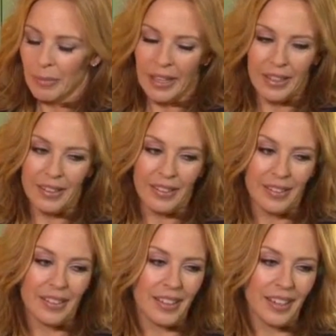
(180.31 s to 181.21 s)
I mean,
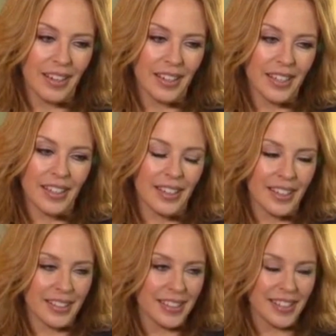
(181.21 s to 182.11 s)

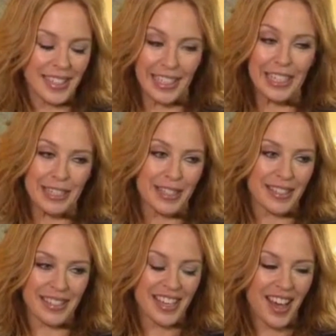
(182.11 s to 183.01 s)
it's it
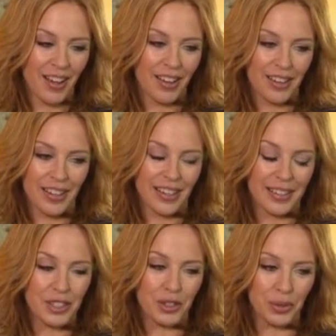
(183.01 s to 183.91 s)
is
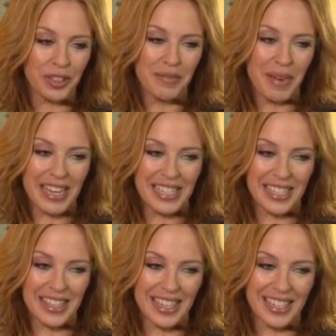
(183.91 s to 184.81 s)
it's truly
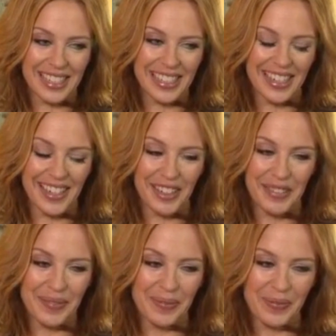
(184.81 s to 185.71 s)
amazing that
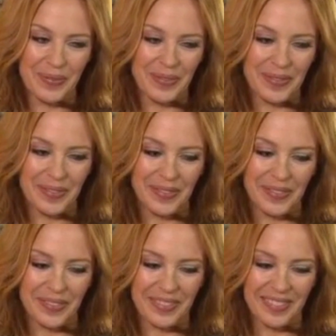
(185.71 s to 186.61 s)
um,
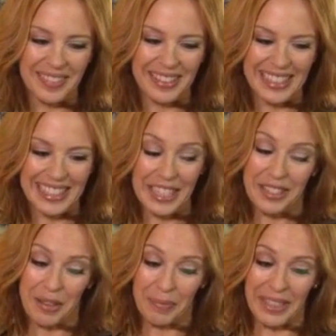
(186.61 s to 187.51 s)

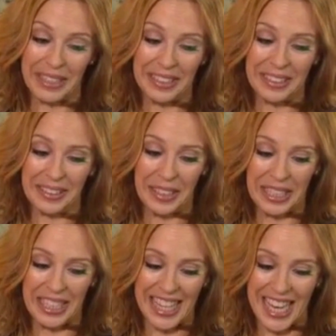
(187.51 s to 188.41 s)
something
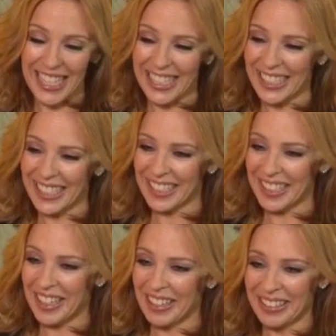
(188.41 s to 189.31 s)
like that
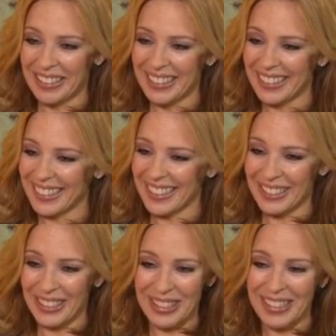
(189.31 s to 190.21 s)
can
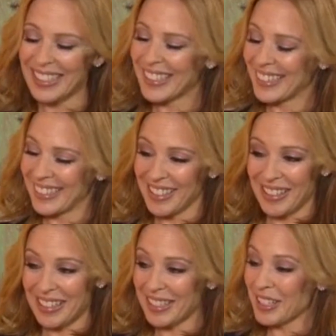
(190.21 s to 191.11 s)
can just
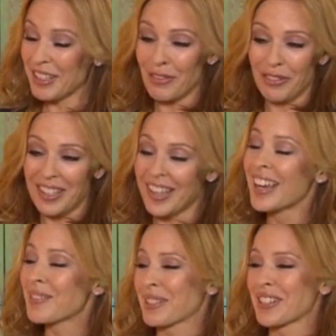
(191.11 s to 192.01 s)
it's the gift that
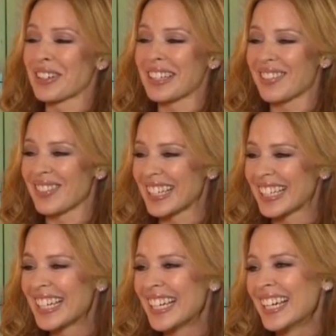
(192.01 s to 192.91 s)
keeps on
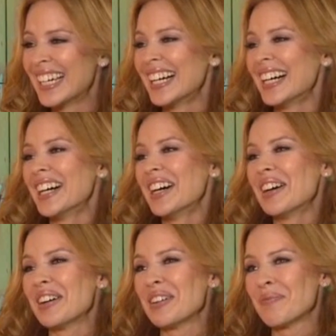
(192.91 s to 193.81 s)
giving.
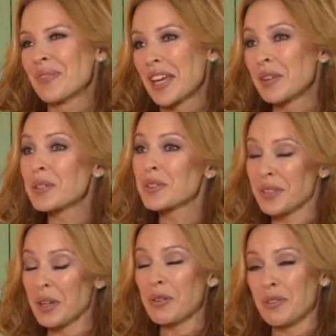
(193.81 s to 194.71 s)
Um, and it was
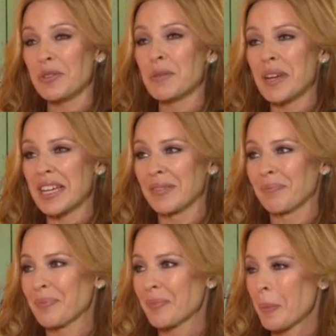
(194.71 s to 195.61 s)
they were
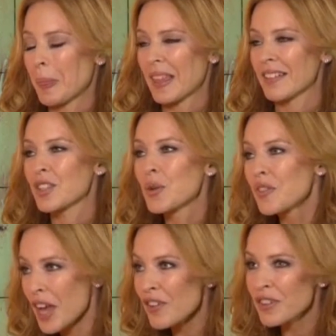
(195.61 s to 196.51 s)
50p. So
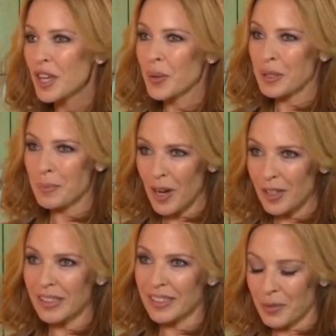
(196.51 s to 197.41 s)
if ever there was a
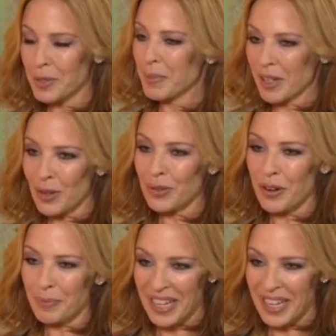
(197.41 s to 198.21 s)
bargain, it was my gold hot